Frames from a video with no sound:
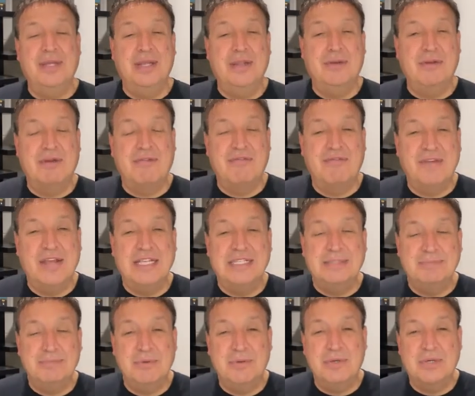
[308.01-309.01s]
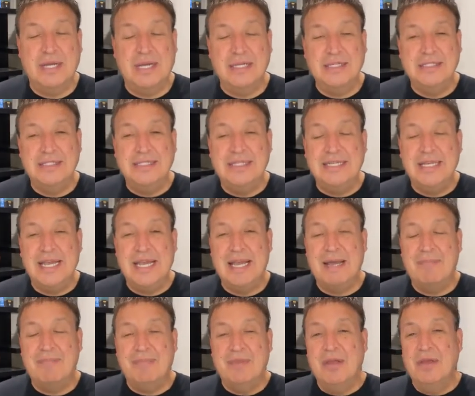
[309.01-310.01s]
either on Facebook, on a
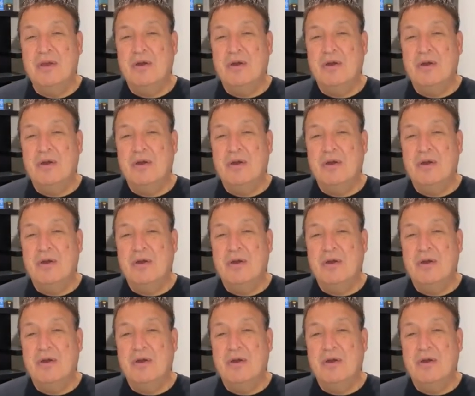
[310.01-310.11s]
DM,